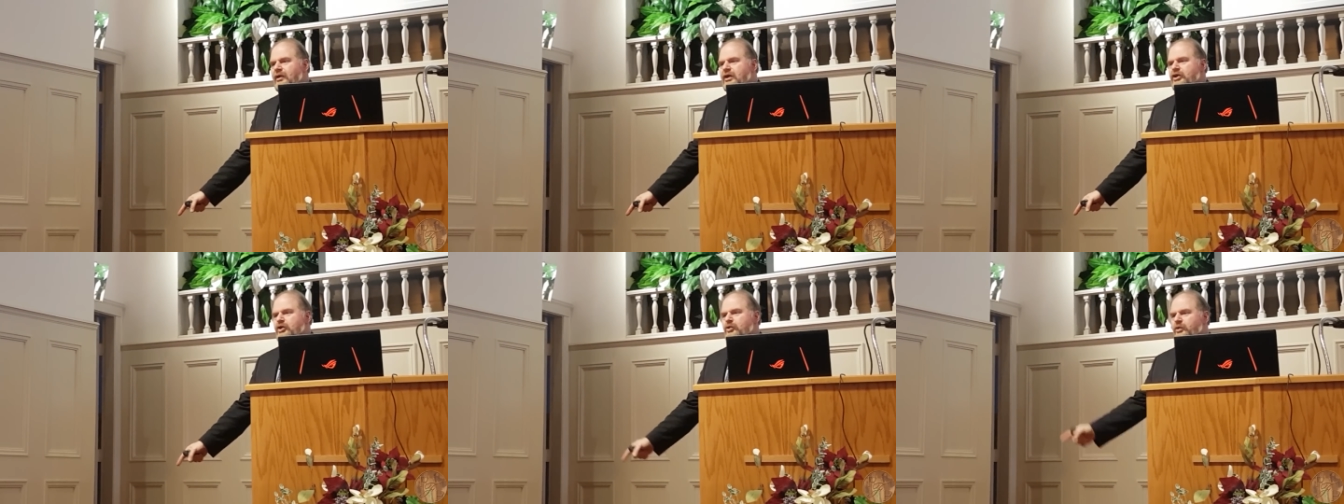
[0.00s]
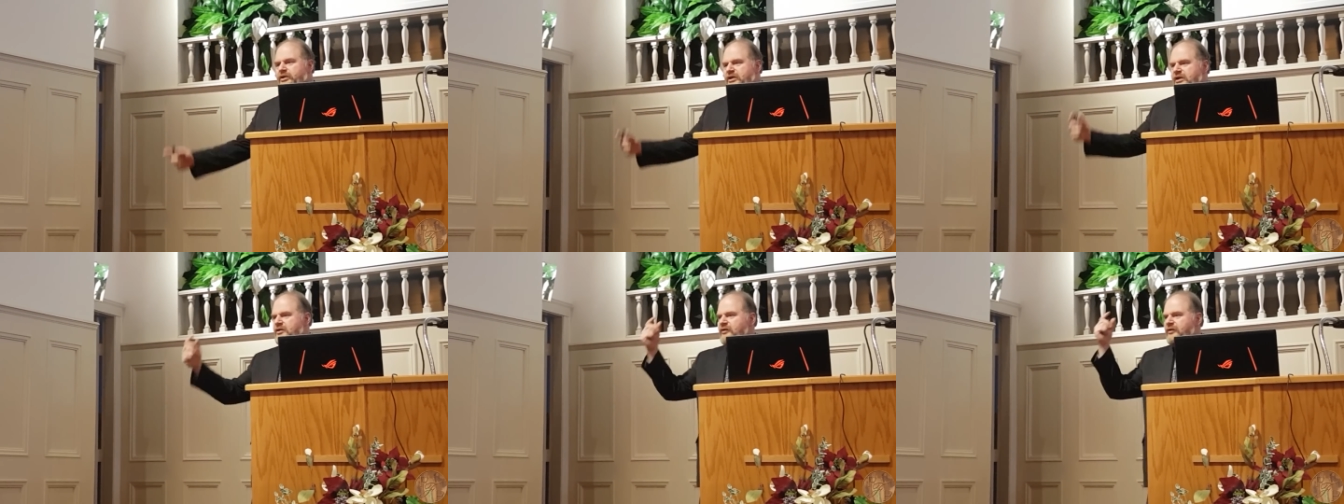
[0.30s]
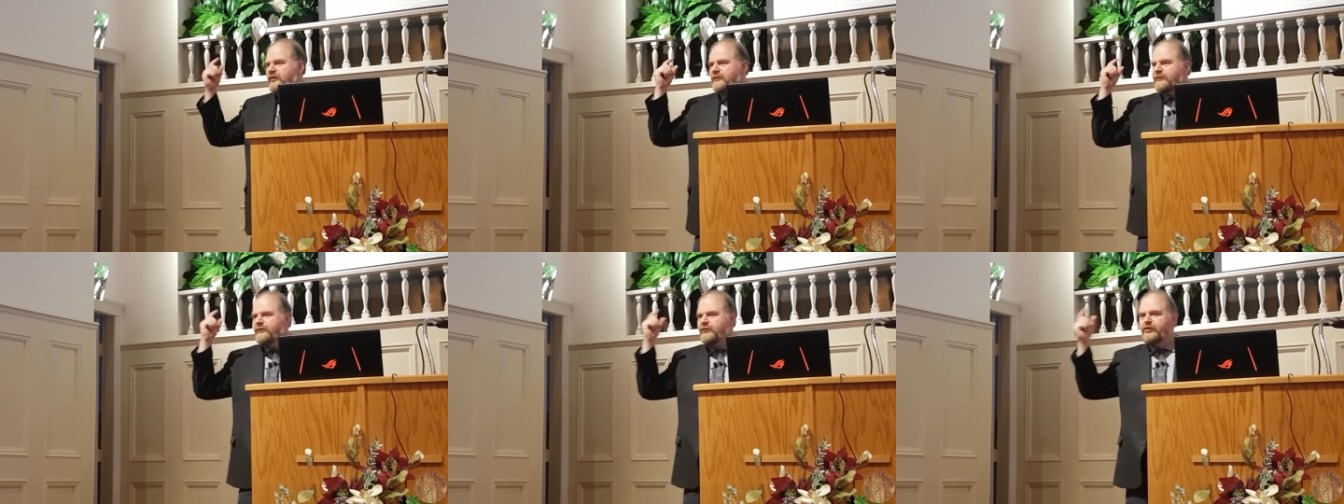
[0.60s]
you will eat of
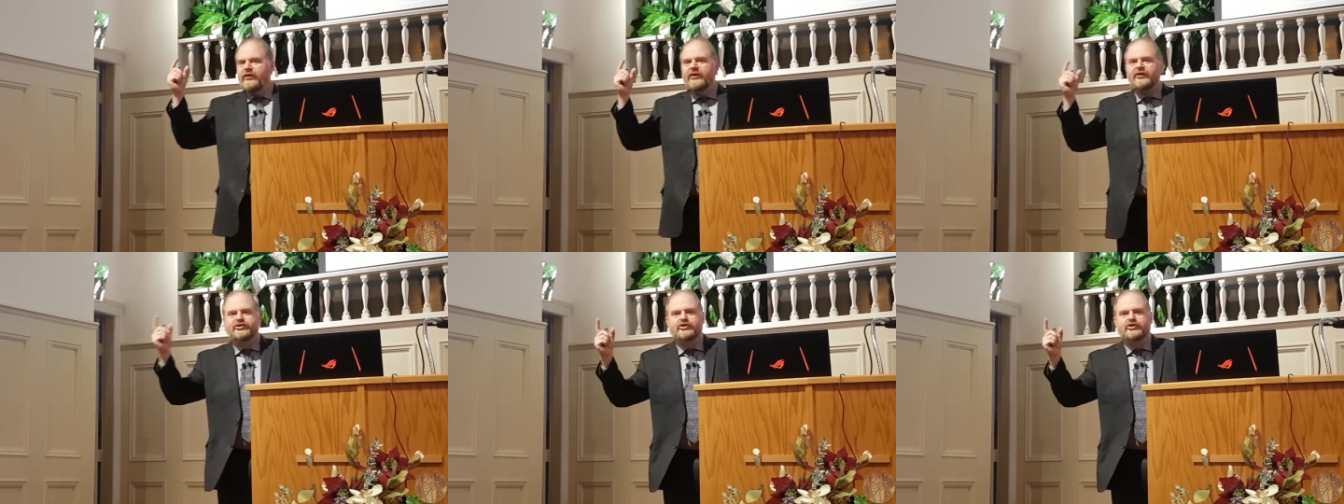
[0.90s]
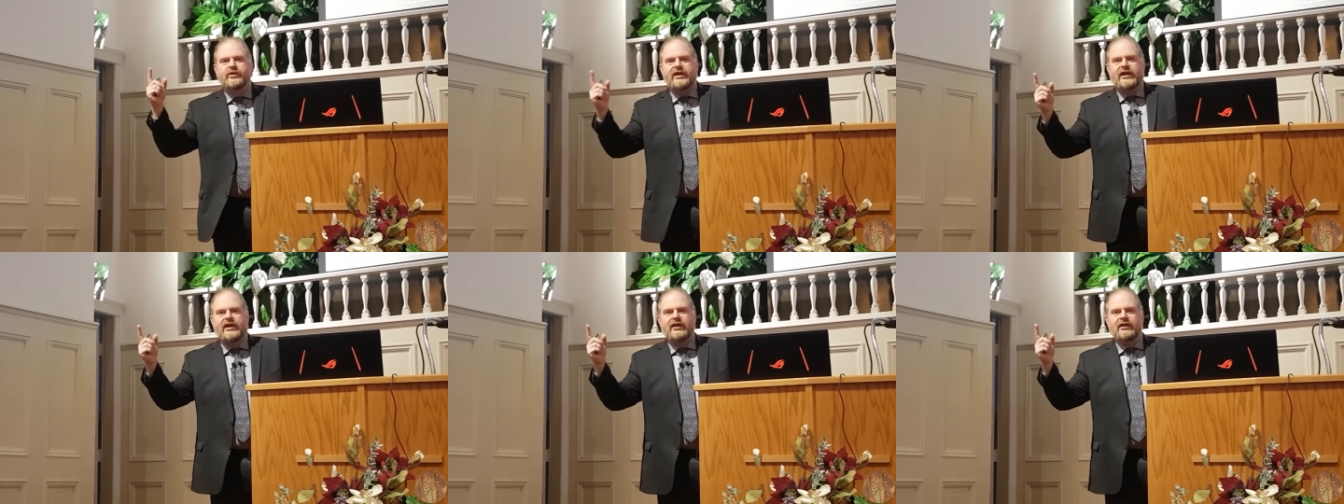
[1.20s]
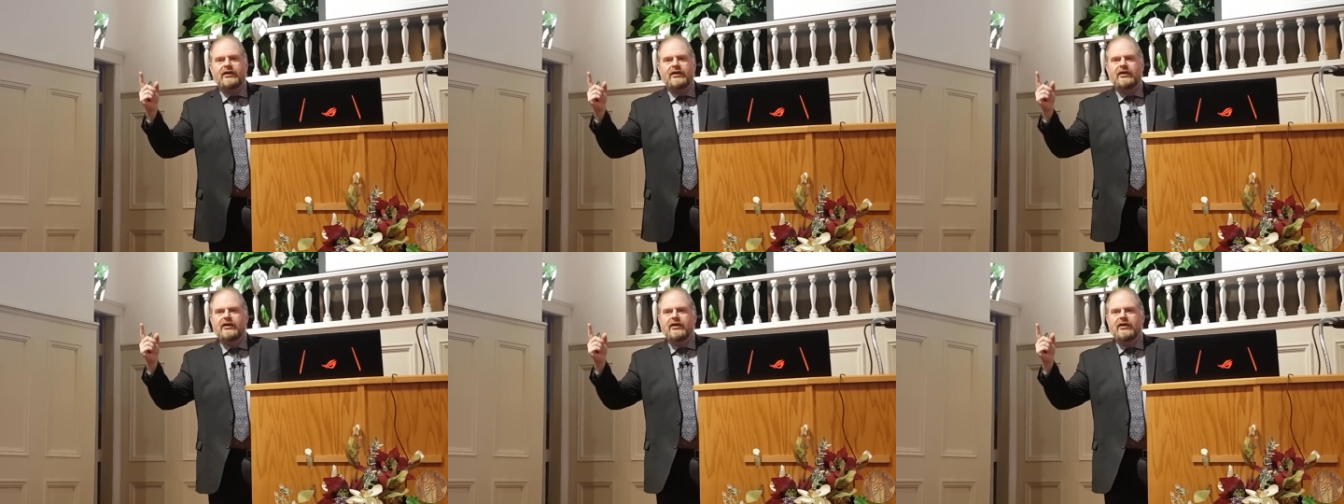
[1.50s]
the fruit of the tree,
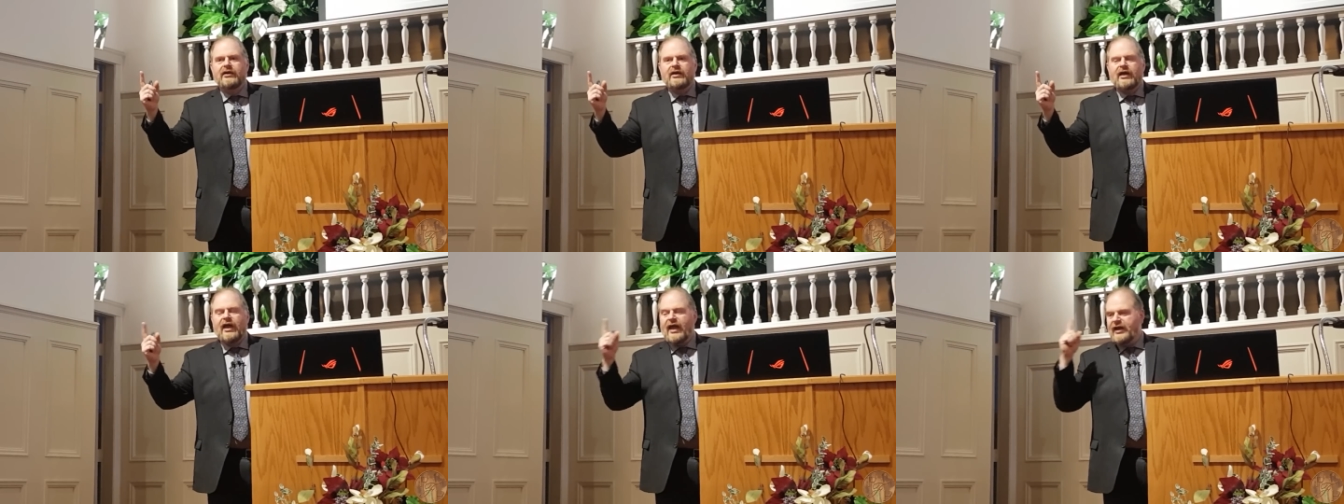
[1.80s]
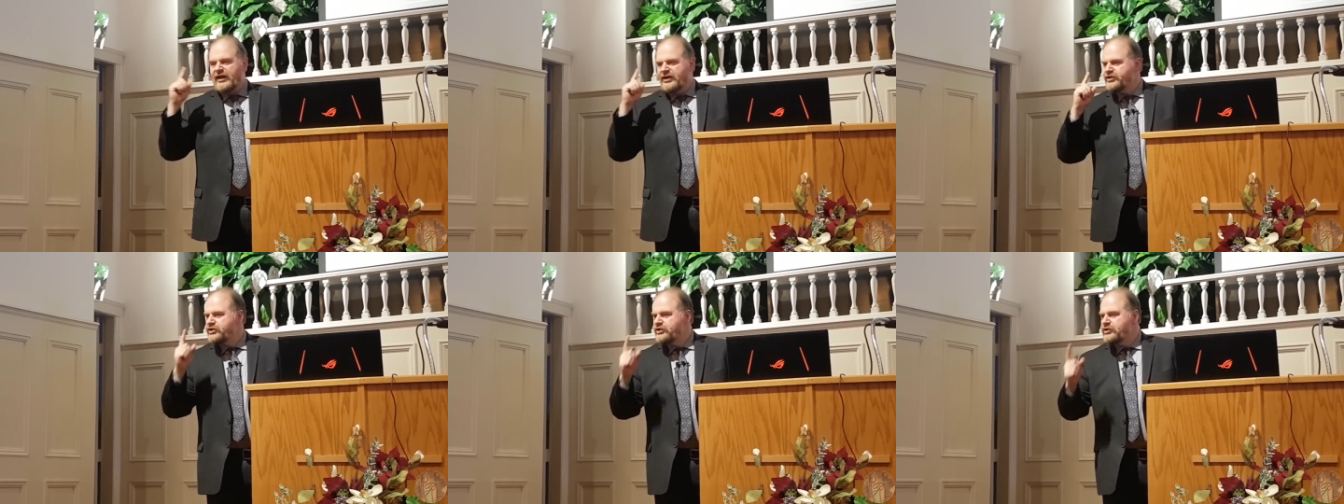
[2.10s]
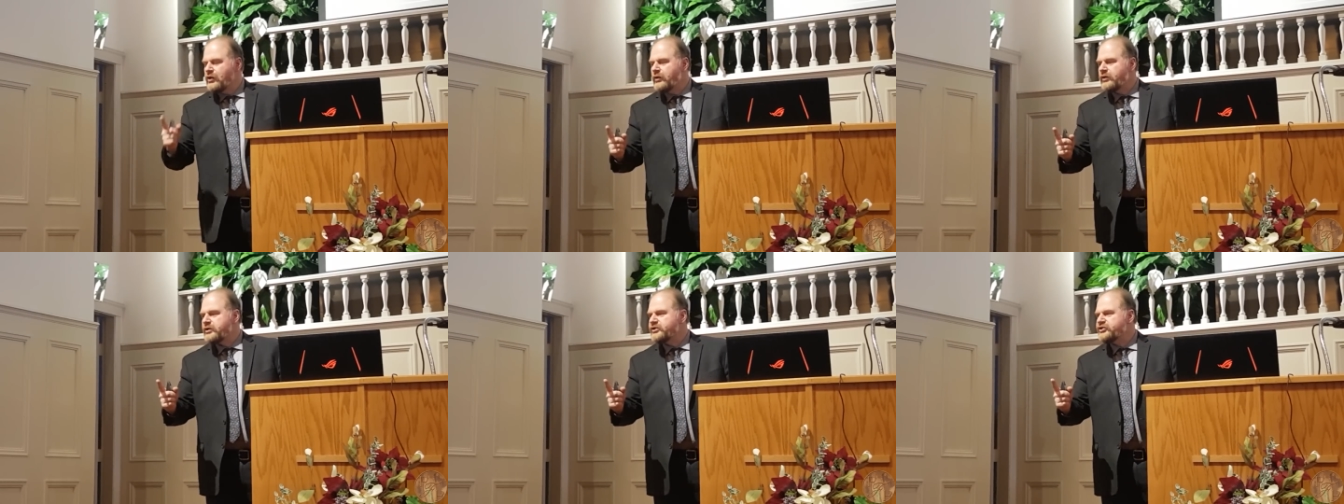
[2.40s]
and it's
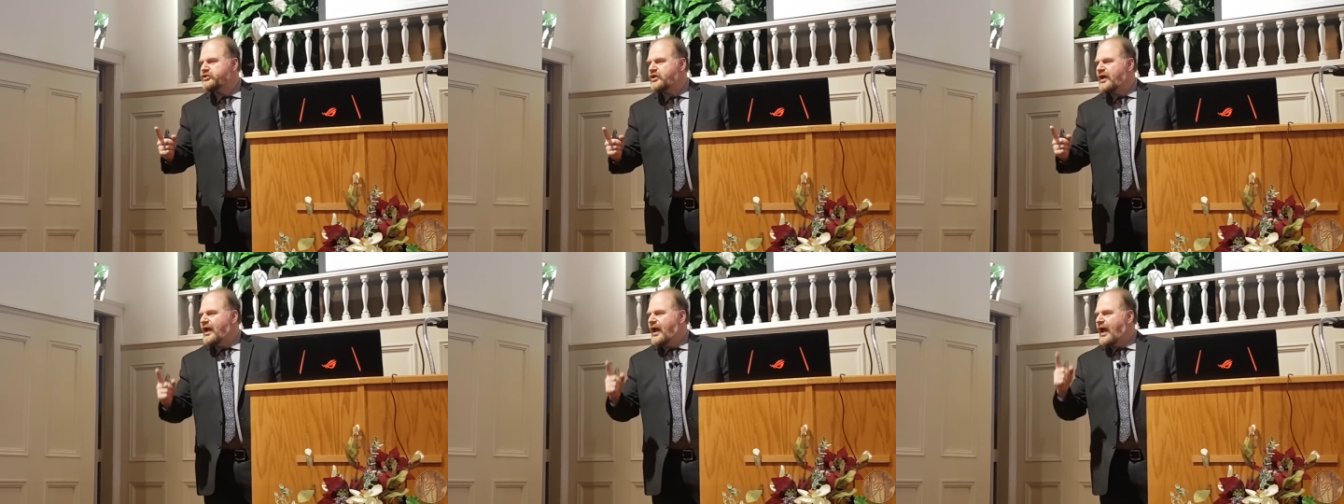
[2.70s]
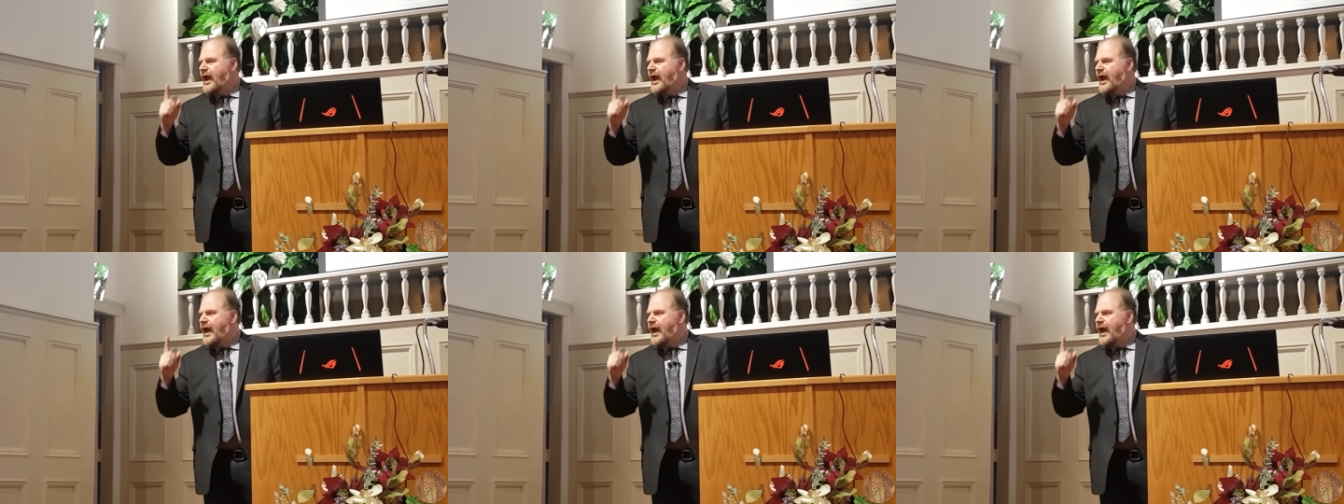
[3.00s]
yours,